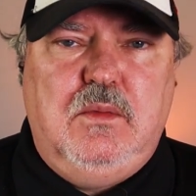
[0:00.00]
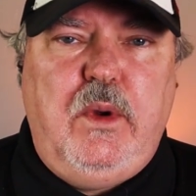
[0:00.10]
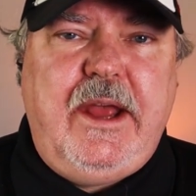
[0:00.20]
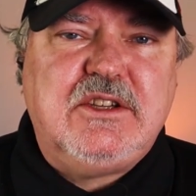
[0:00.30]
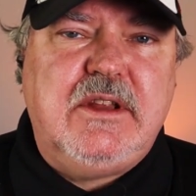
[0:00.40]

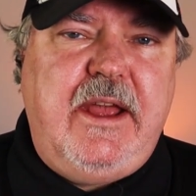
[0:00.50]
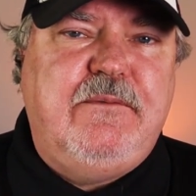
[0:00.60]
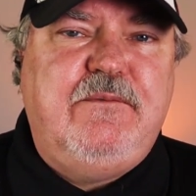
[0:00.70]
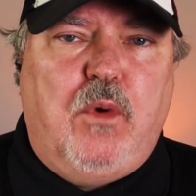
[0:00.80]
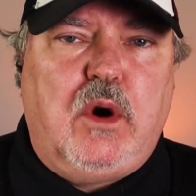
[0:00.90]
We actually
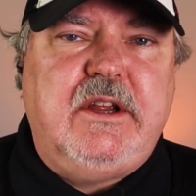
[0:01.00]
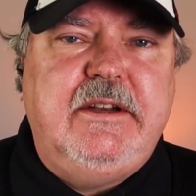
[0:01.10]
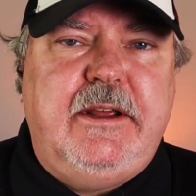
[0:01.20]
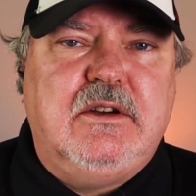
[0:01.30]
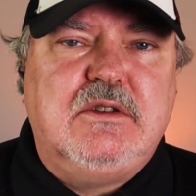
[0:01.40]
have four
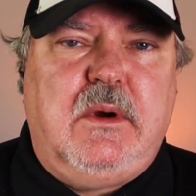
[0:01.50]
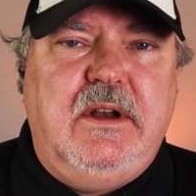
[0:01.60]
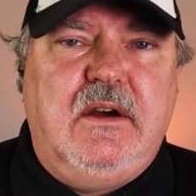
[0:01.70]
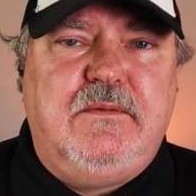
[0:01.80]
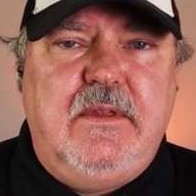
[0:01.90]
containers right
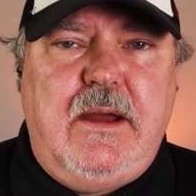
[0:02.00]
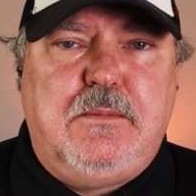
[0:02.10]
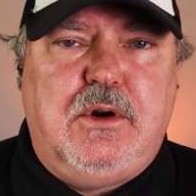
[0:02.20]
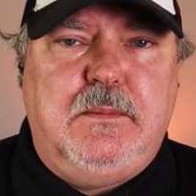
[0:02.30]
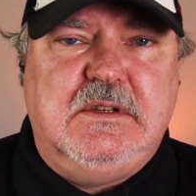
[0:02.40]
now for
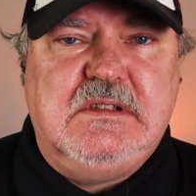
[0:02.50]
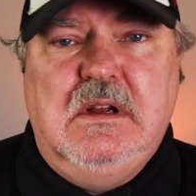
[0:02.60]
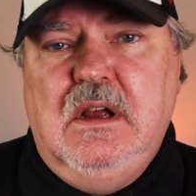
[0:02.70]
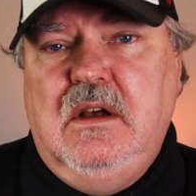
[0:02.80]
that purpose.